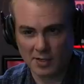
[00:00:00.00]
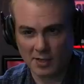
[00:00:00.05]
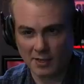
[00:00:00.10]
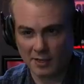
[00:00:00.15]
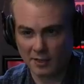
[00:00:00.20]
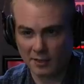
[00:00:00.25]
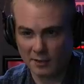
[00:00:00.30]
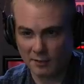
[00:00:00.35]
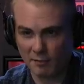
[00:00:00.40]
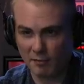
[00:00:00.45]
thing
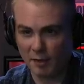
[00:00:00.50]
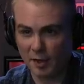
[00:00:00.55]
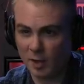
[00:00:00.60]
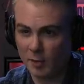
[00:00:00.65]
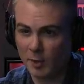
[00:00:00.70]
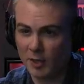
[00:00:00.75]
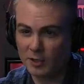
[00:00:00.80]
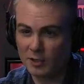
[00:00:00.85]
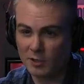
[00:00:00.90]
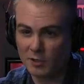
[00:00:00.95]
is very
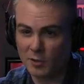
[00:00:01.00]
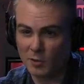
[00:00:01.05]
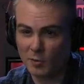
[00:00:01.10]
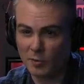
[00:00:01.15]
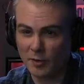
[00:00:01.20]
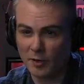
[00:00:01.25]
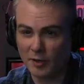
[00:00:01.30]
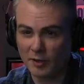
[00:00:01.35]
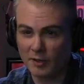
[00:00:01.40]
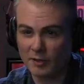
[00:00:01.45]
much its own
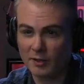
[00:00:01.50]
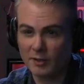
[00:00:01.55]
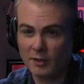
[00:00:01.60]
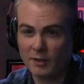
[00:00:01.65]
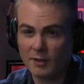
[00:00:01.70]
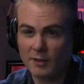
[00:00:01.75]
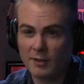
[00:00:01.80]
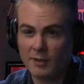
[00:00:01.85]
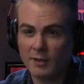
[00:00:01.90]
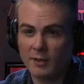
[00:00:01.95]
thing.
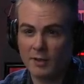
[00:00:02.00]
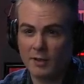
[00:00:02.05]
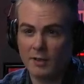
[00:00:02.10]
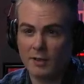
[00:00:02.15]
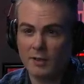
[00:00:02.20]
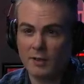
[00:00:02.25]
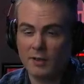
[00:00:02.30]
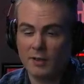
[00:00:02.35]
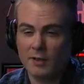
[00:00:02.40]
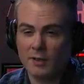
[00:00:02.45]

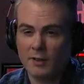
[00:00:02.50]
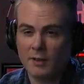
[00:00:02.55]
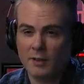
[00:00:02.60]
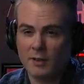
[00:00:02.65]
Yeah,